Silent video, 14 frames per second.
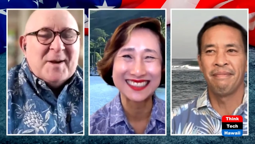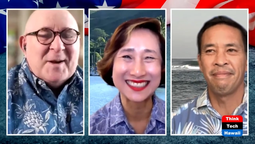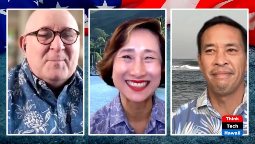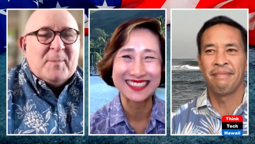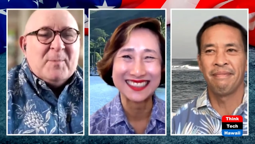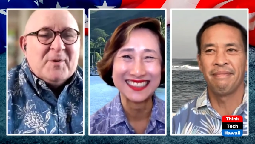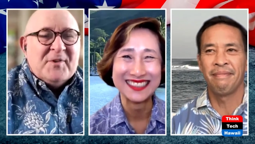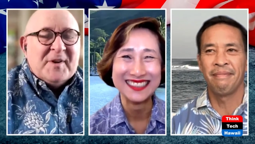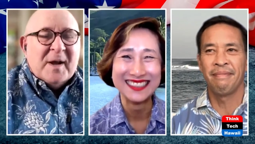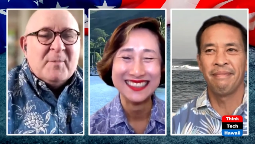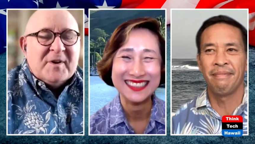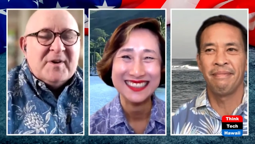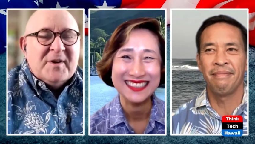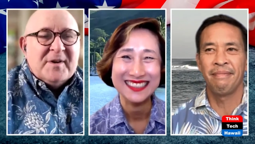Speaker 1: Some people think
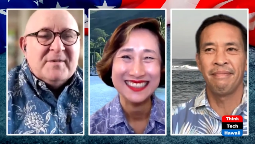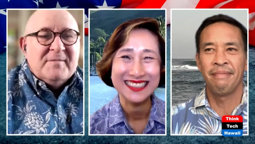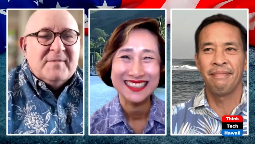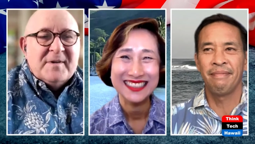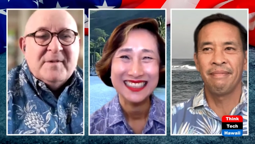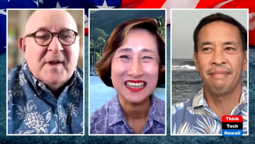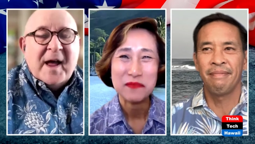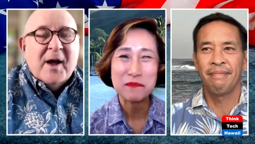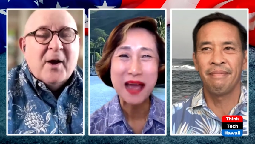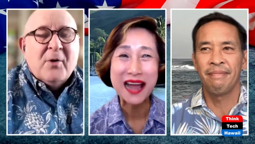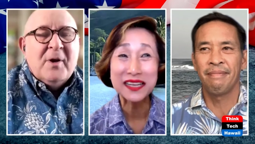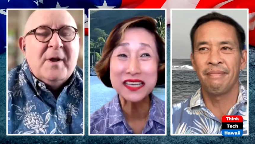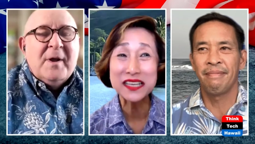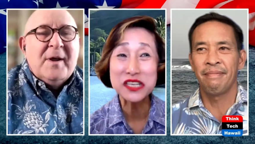I'm a kid now.
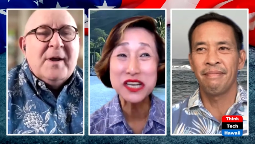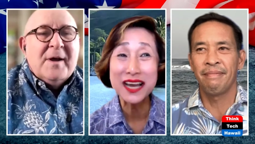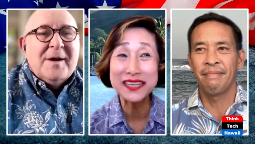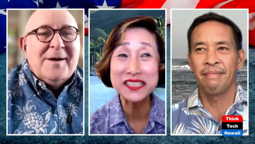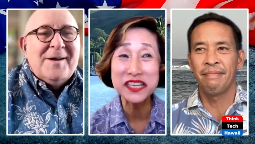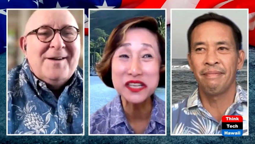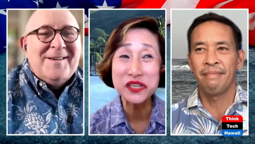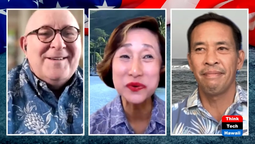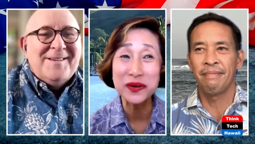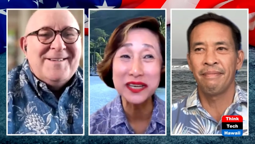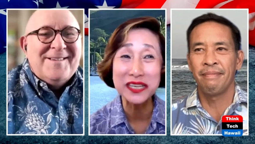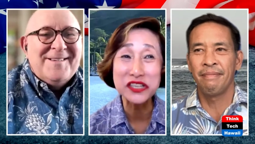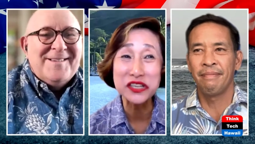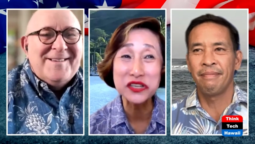
Speaker 2: Back in
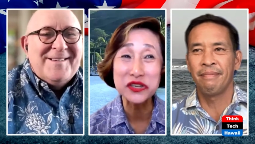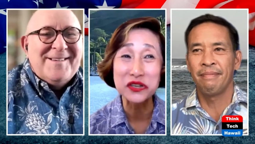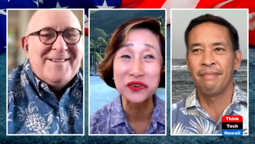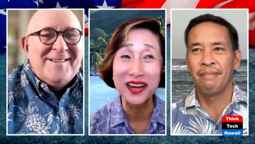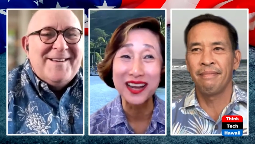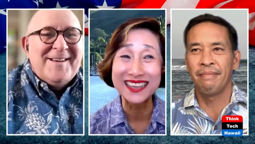1922, uh,